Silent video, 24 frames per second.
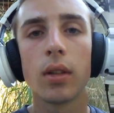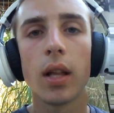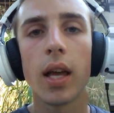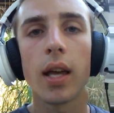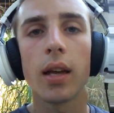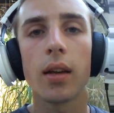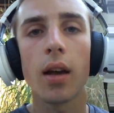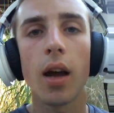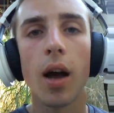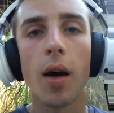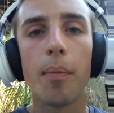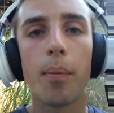
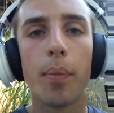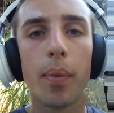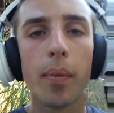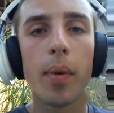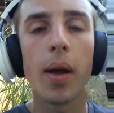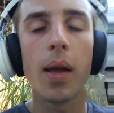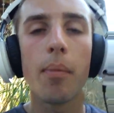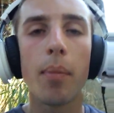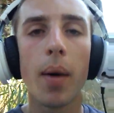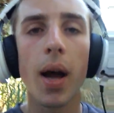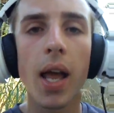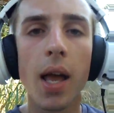Like,
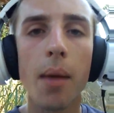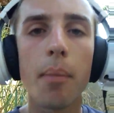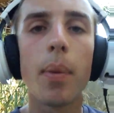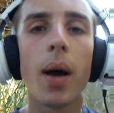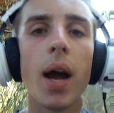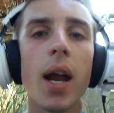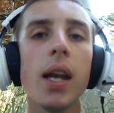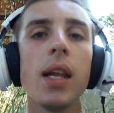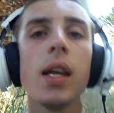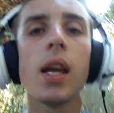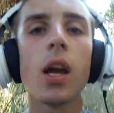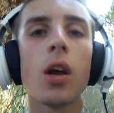by
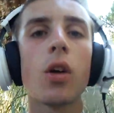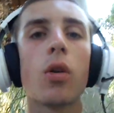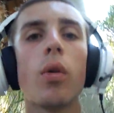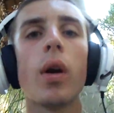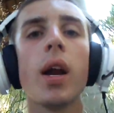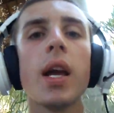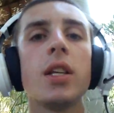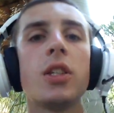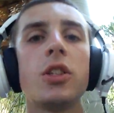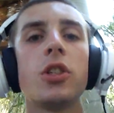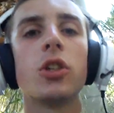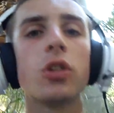abiding in
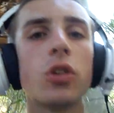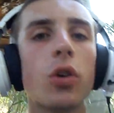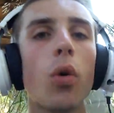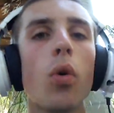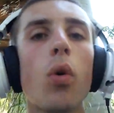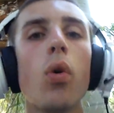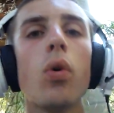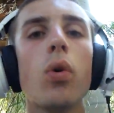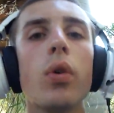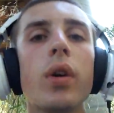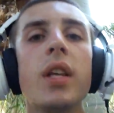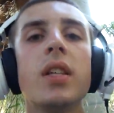Christ, your
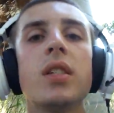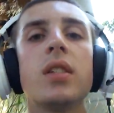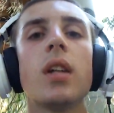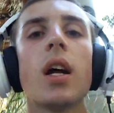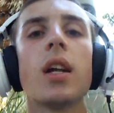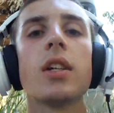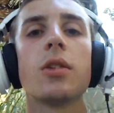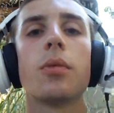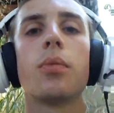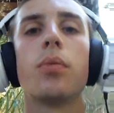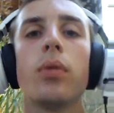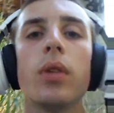goal is
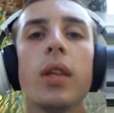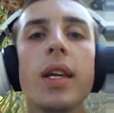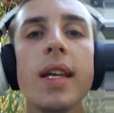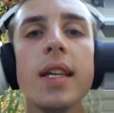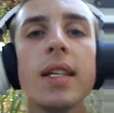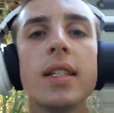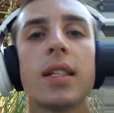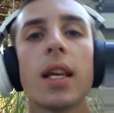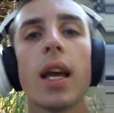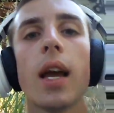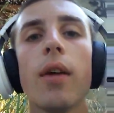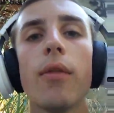not to
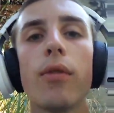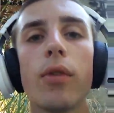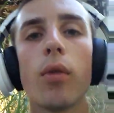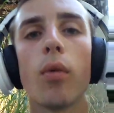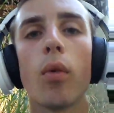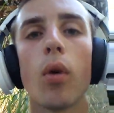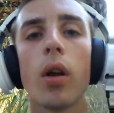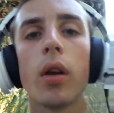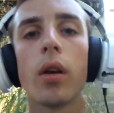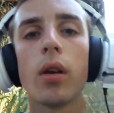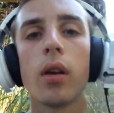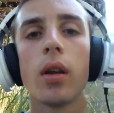please
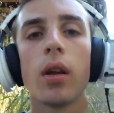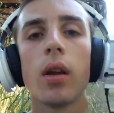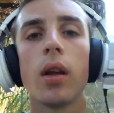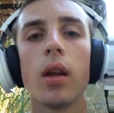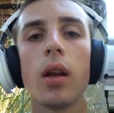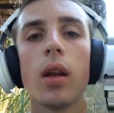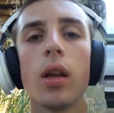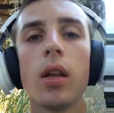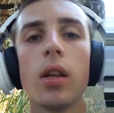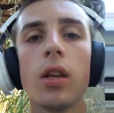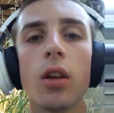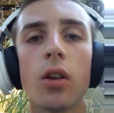everyone.
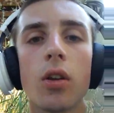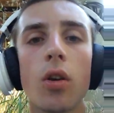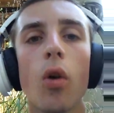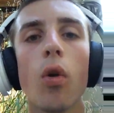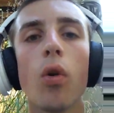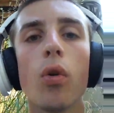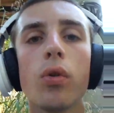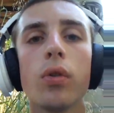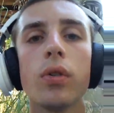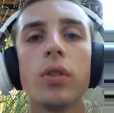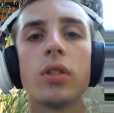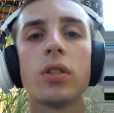Your
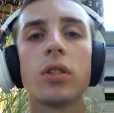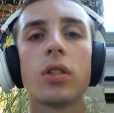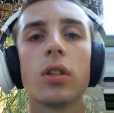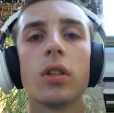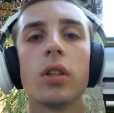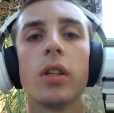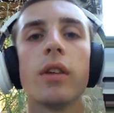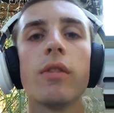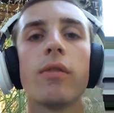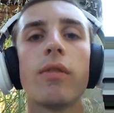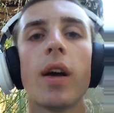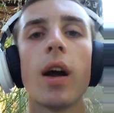goal is to
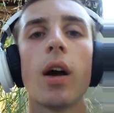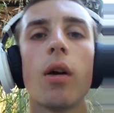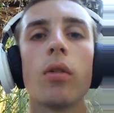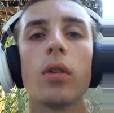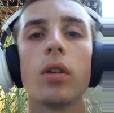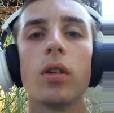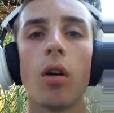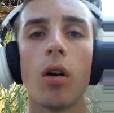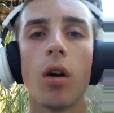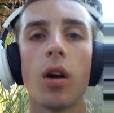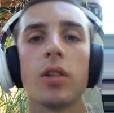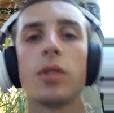live
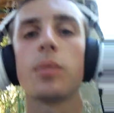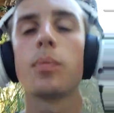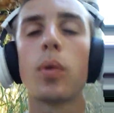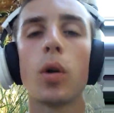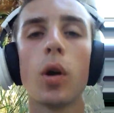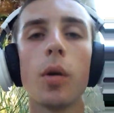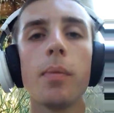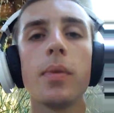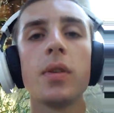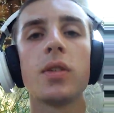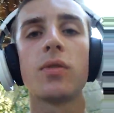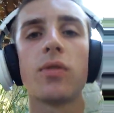out God's
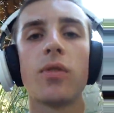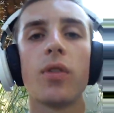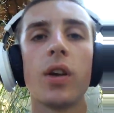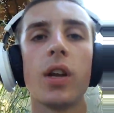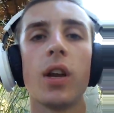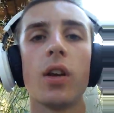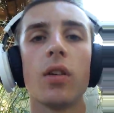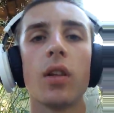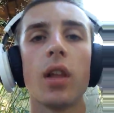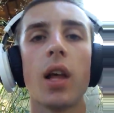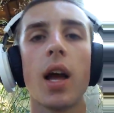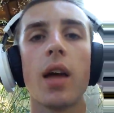purpose for
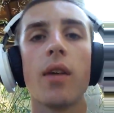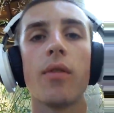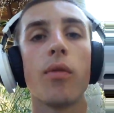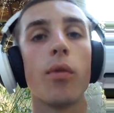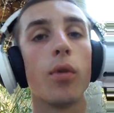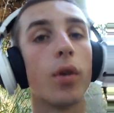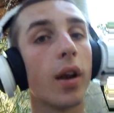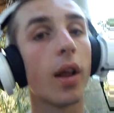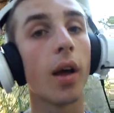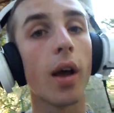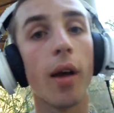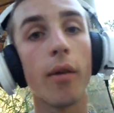your
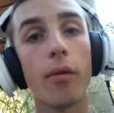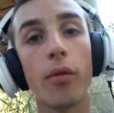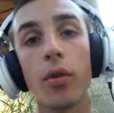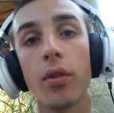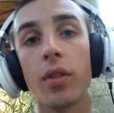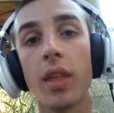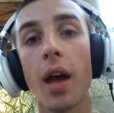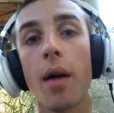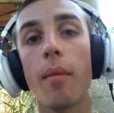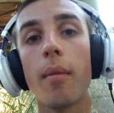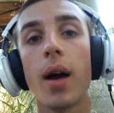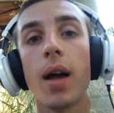life,
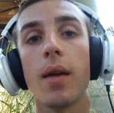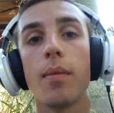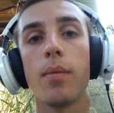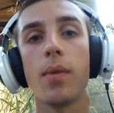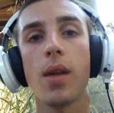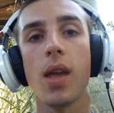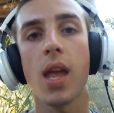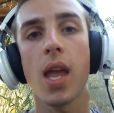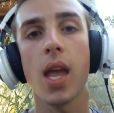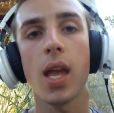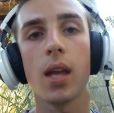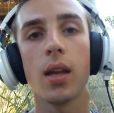whatever that might
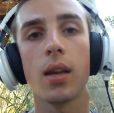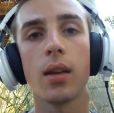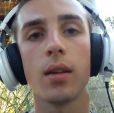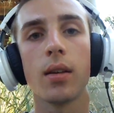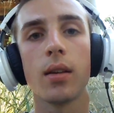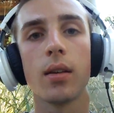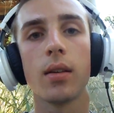be.